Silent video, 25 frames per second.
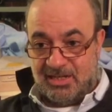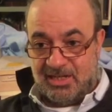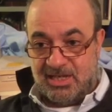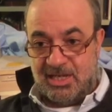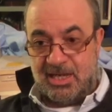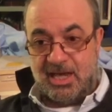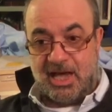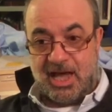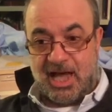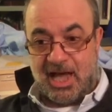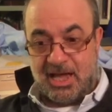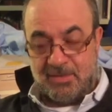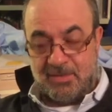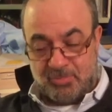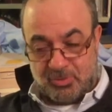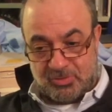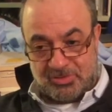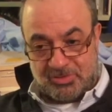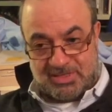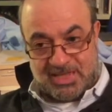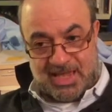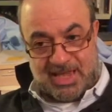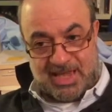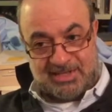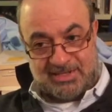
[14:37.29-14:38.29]
is
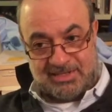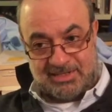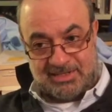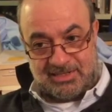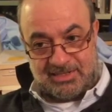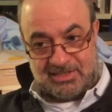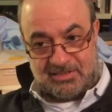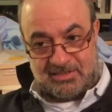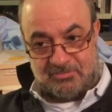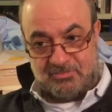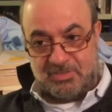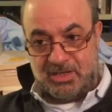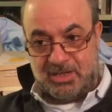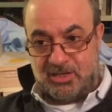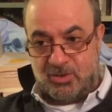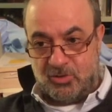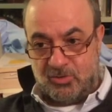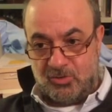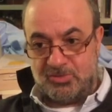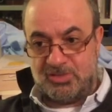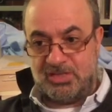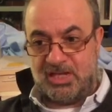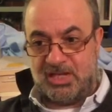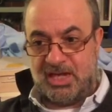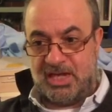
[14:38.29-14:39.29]
hypostatic
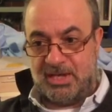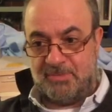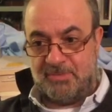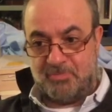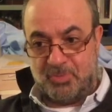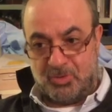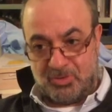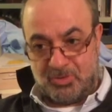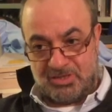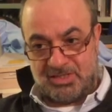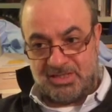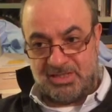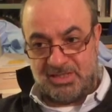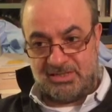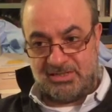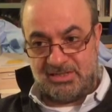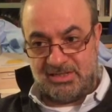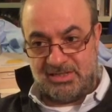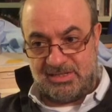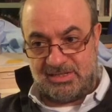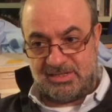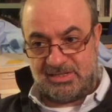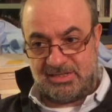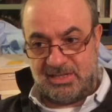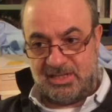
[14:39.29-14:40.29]
because
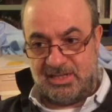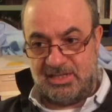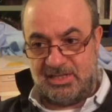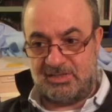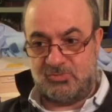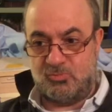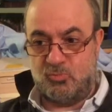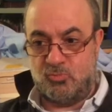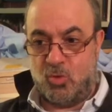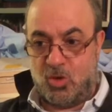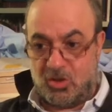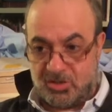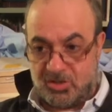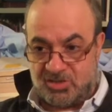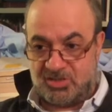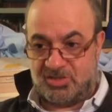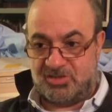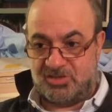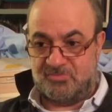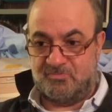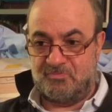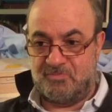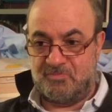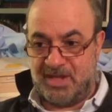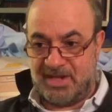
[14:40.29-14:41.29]
hypostasis is
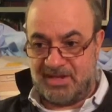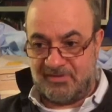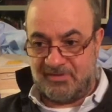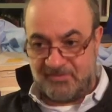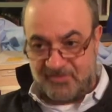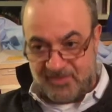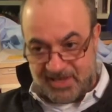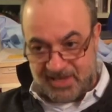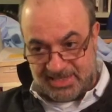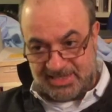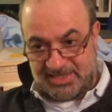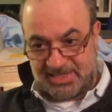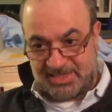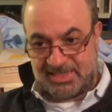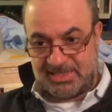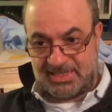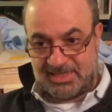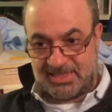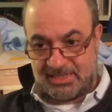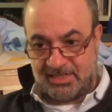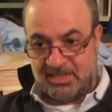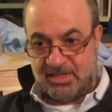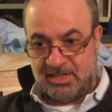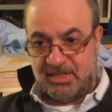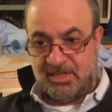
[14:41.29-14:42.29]
what
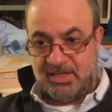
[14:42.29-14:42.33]
manifests